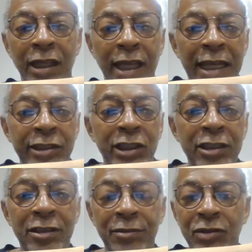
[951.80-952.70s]
and
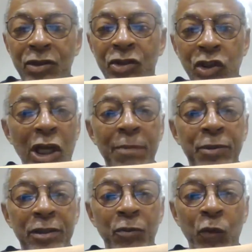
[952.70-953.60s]
just chopped
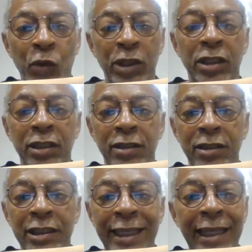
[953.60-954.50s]
some wood,
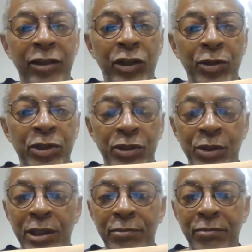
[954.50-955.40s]
getting used to
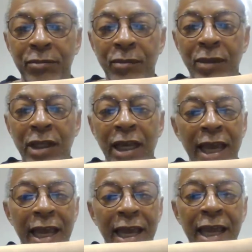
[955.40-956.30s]
it.
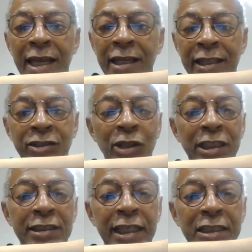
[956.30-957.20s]
And it's going to
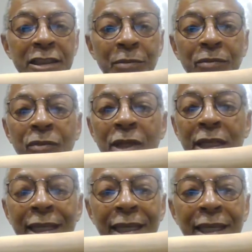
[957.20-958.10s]
take some
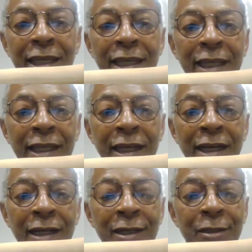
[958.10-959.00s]

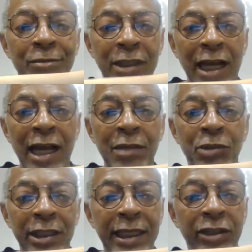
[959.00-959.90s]
time to get